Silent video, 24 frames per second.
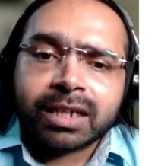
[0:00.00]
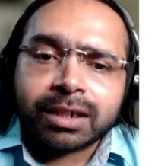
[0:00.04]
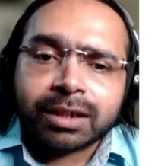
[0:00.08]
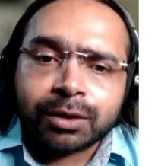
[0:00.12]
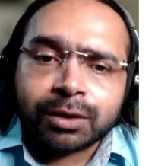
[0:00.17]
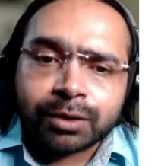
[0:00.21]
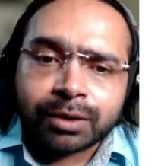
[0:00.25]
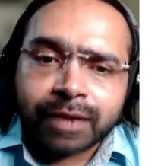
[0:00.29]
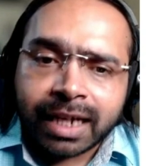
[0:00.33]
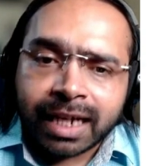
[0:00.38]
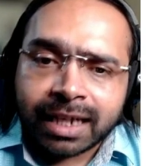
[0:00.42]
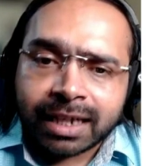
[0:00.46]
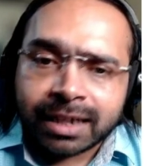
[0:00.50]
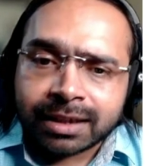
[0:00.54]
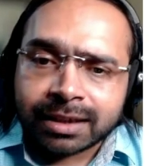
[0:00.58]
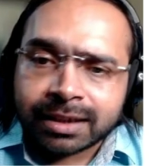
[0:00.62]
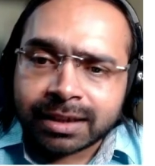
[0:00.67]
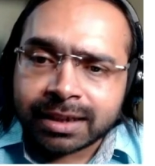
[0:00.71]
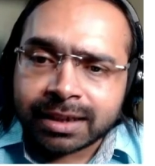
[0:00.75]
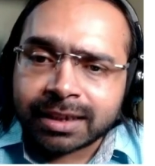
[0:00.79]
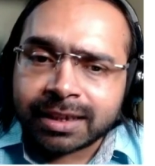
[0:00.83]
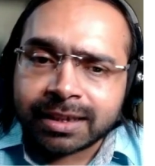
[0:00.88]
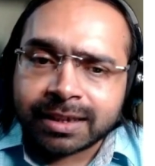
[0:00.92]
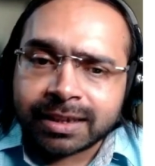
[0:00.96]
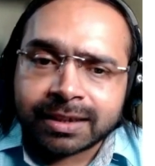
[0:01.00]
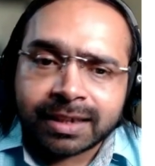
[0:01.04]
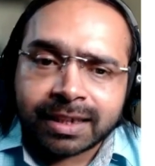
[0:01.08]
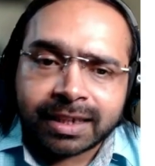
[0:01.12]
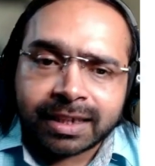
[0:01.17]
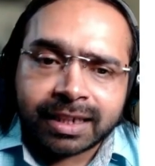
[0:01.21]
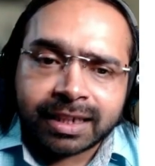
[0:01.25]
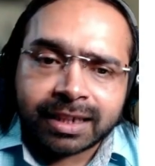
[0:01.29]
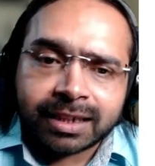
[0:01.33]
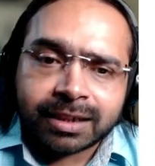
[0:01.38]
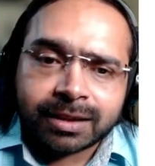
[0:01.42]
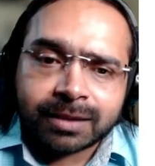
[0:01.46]
you can see these
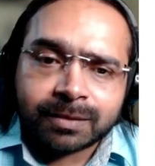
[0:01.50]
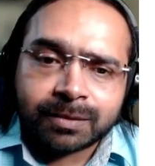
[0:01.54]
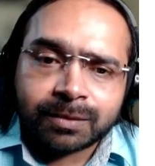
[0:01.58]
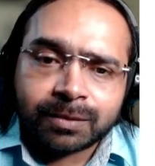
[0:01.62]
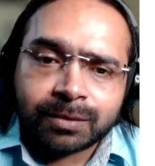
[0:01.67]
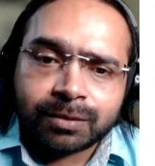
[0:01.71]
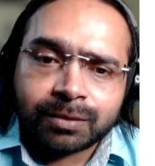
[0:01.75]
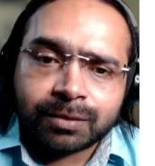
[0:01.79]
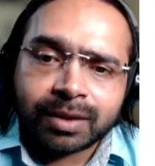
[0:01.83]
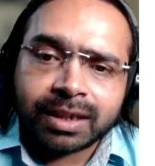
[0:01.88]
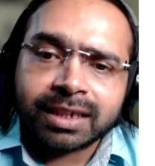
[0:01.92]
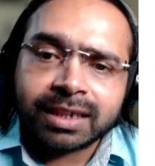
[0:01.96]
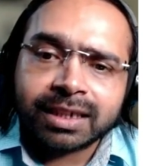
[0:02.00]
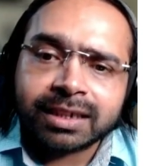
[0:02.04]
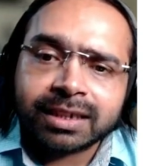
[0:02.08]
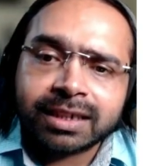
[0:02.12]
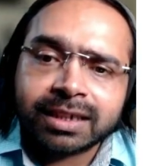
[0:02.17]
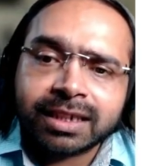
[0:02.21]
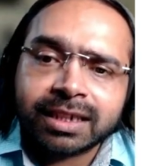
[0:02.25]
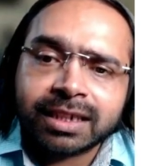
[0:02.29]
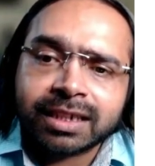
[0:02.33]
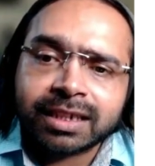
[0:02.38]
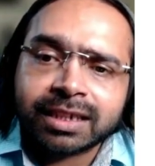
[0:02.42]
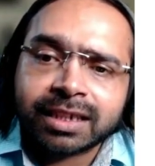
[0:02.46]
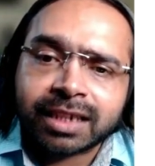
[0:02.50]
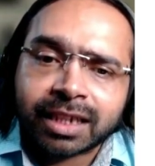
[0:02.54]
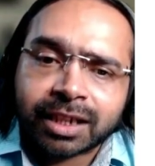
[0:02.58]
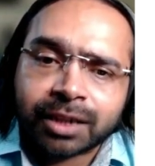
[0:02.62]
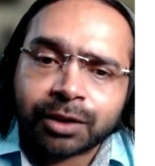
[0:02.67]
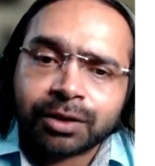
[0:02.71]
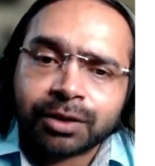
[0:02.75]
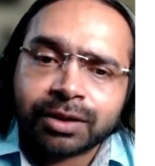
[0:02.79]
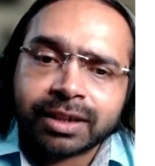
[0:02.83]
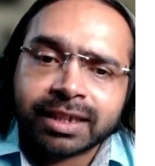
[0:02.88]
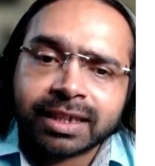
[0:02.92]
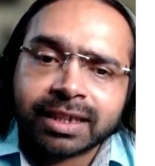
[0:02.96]
settings. One is the
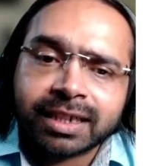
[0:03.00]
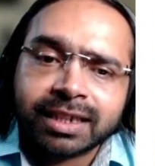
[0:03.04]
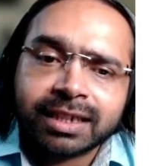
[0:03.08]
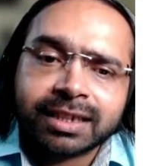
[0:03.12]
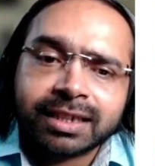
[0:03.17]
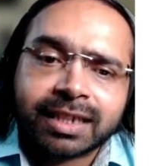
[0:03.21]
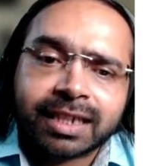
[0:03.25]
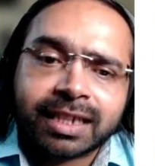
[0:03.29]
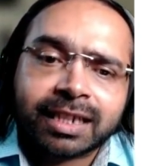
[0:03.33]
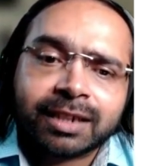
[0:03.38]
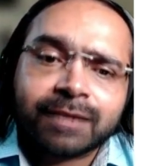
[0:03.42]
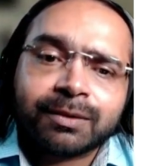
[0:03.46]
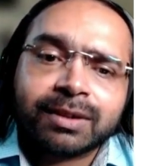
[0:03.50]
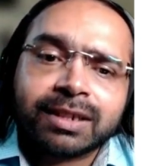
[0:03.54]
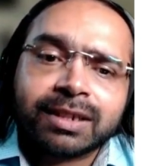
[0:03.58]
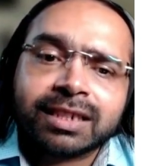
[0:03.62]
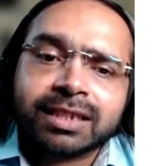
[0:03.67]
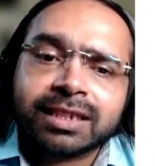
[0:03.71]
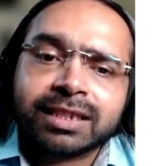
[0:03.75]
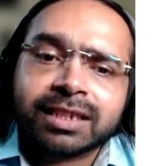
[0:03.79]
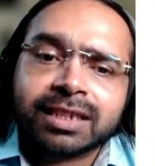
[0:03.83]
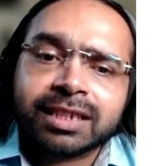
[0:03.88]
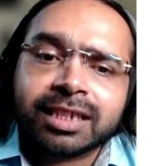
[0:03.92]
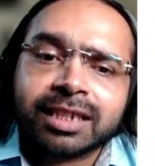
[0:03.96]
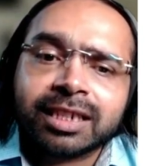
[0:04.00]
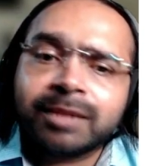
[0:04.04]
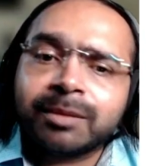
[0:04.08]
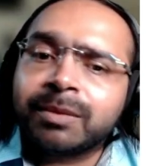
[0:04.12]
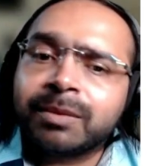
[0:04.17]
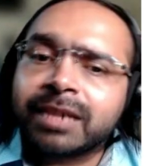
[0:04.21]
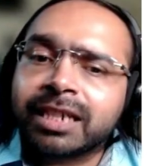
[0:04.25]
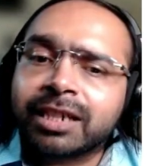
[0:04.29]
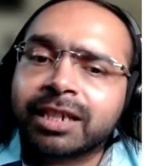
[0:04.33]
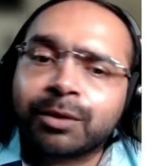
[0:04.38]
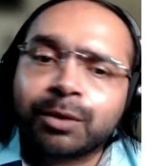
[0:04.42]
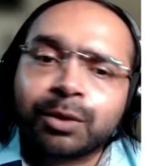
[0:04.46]
security key, second one is the
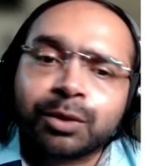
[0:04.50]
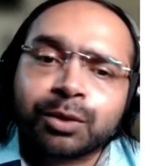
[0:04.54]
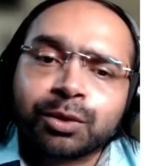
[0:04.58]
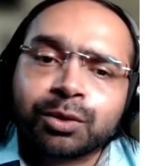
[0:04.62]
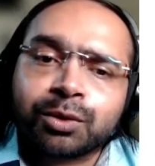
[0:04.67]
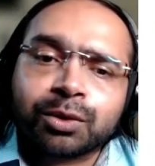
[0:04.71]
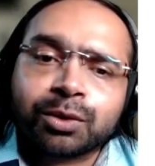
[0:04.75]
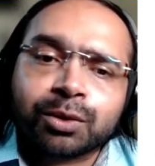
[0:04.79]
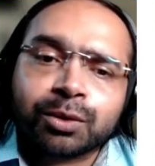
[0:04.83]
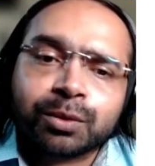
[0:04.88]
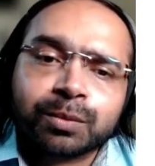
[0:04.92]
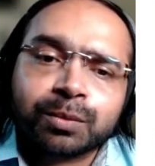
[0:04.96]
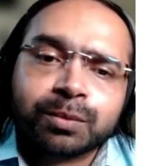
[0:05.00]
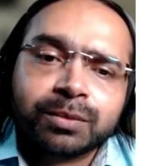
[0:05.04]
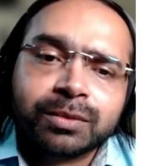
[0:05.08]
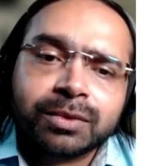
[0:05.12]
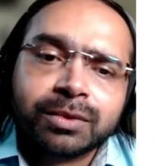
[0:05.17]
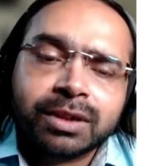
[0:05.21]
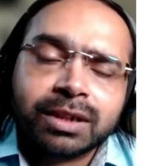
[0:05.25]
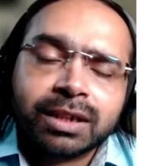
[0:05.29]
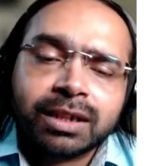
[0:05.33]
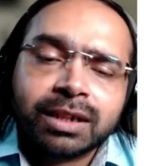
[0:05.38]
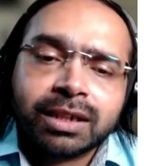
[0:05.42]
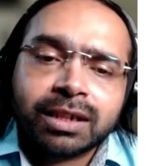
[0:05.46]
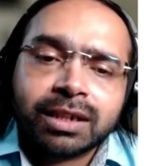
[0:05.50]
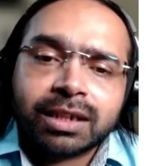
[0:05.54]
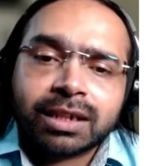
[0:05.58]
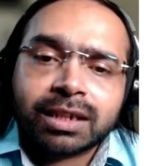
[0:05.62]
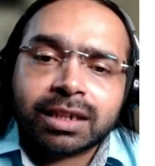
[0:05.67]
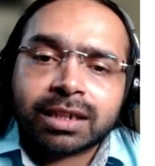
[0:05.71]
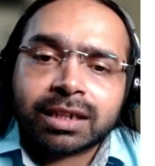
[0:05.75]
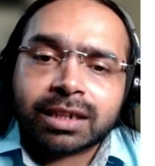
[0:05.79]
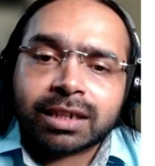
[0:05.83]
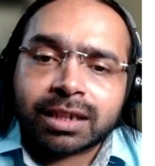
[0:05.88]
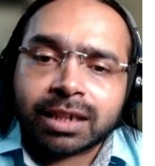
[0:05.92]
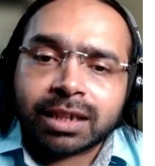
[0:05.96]
debug equal to true.
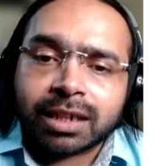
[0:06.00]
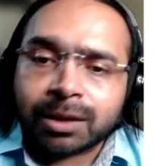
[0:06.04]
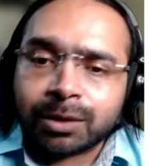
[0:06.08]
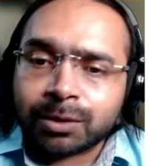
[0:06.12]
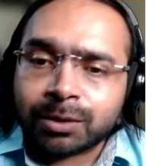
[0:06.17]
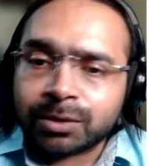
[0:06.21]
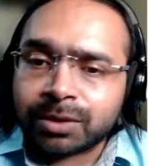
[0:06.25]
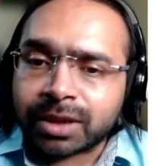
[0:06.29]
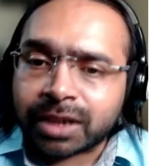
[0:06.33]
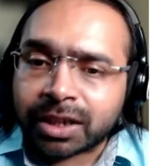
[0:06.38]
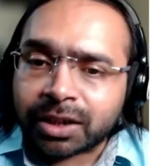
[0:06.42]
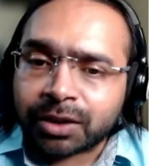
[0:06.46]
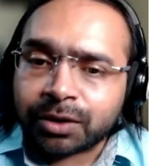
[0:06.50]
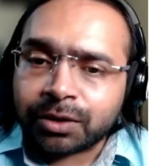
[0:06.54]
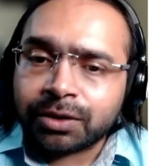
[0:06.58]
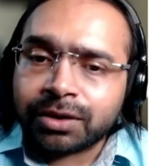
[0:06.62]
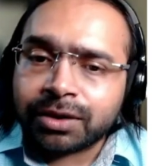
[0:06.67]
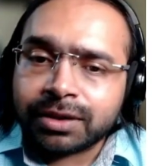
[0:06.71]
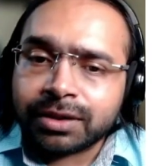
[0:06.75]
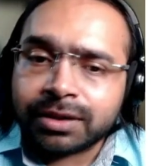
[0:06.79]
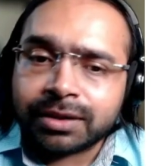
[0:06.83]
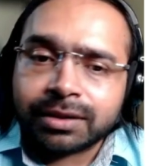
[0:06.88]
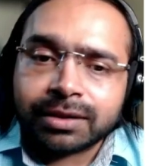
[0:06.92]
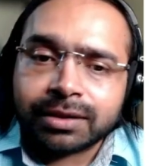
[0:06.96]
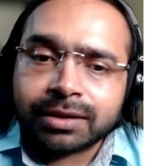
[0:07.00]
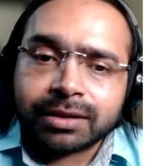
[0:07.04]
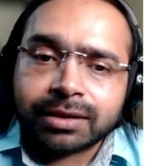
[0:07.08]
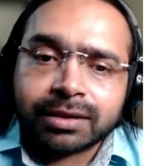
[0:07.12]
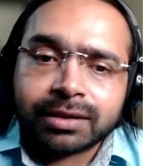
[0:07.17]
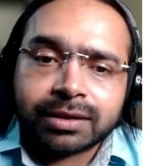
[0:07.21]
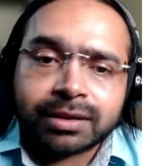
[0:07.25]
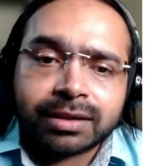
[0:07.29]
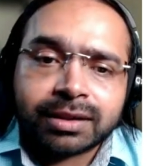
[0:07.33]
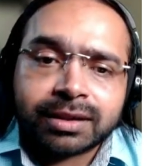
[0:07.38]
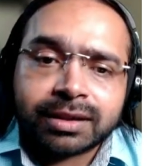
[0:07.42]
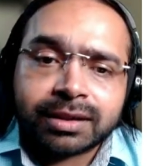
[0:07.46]
Now secret
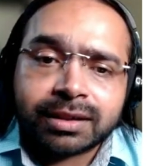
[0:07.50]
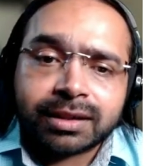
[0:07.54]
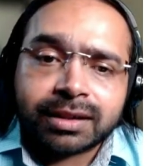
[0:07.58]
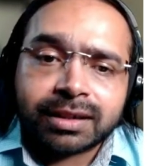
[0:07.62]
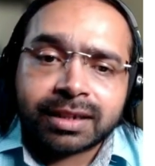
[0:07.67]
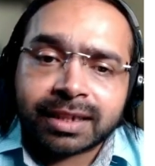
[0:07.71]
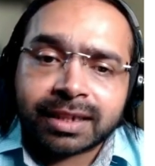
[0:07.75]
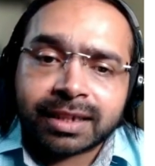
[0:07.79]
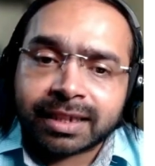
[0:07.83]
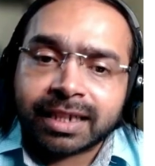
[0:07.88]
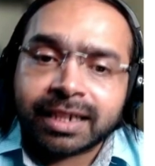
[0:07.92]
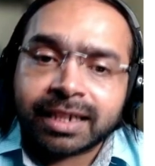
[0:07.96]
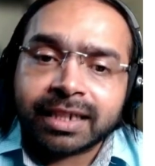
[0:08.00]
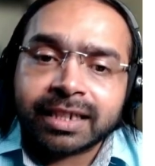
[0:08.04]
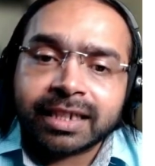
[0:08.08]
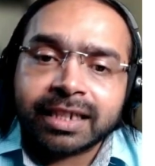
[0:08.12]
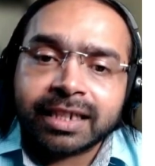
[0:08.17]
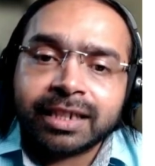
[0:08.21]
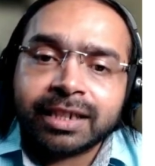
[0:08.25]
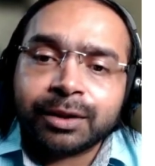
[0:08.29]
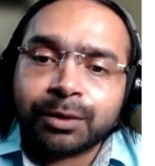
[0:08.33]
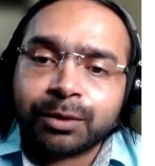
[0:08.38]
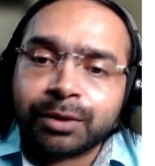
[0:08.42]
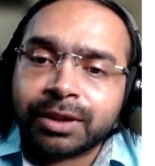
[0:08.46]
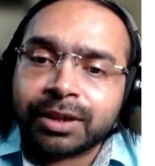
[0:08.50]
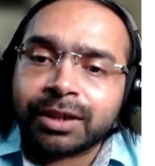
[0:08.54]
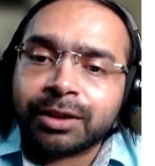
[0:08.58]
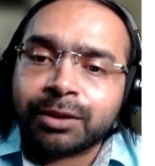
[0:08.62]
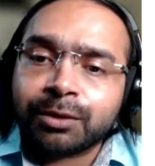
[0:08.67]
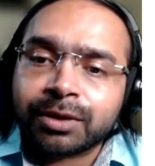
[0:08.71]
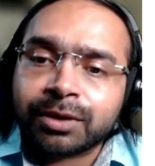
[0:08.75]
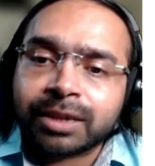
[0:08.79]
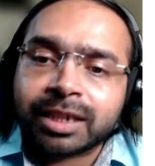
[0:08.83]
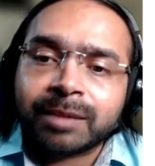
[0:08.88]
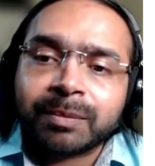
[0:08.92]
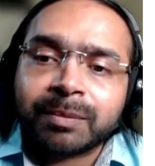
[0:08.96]
key, you need
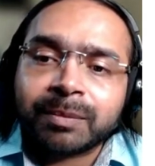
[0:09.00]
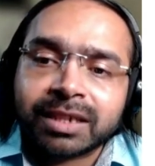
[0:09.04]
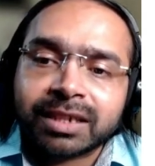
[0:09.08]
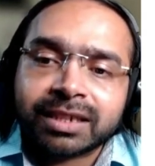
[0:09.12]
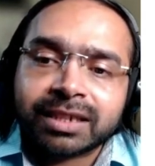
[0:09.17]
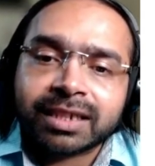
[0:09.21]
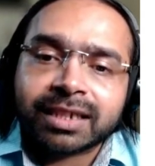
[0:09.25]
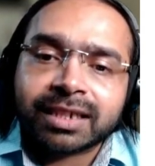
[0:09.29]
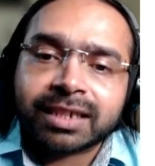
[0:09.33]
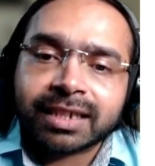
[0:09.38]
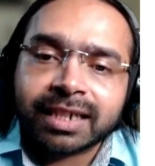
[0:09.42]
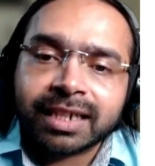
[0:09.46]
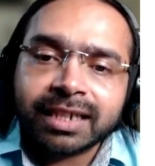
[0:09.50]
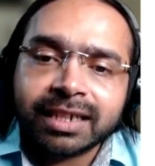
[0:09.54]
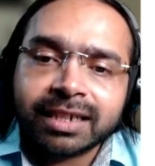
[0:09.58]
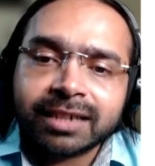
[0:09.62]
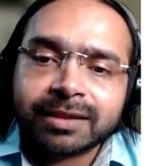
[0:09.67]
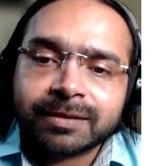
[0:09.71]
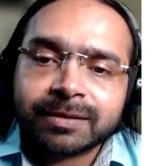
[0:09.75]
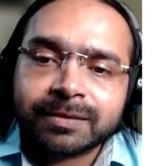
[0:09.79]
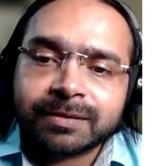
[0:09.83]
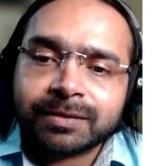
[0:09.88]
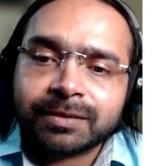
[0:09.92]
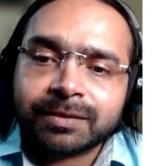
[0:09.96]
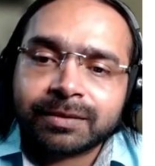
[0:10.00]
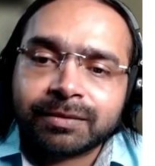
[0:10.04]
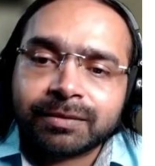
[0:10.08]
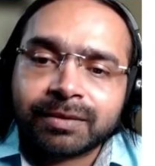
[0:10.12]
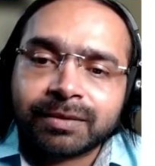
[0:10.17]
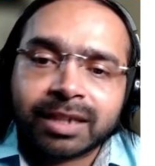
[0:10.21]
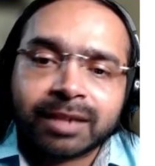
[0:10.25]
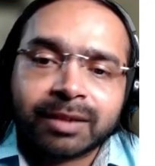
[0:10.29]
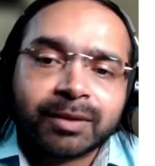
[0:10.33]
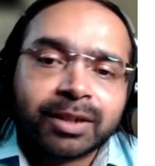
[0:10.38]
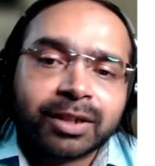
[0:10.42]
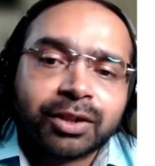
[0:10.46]
to keep it secret
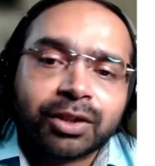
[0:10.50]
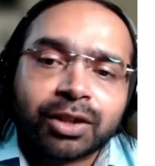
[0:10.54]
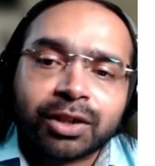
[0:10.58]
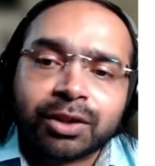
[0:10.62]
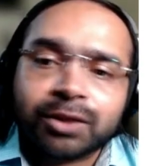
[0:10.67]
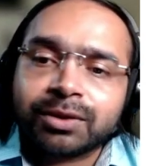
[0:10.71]
whenever you are